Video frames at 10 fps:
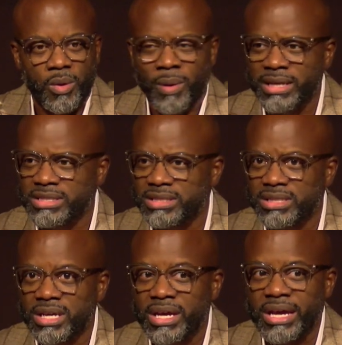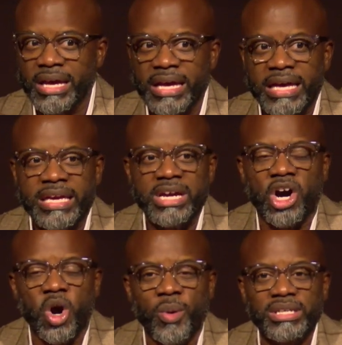Watch this. He
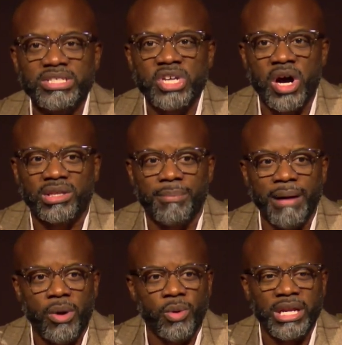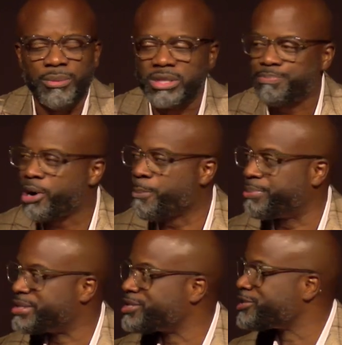always talked about what he was
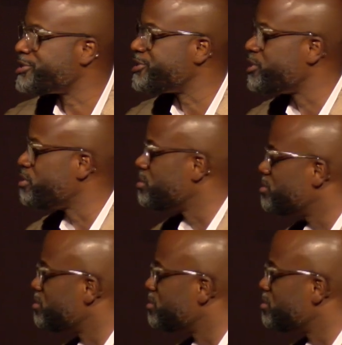purposed to do.